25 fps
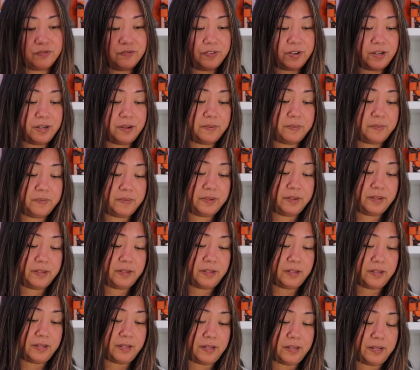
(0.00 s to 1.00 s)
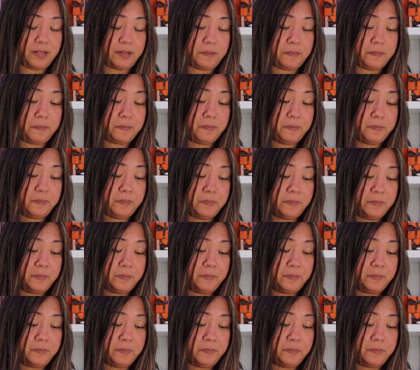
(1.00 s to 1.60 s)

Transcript: of them. Um,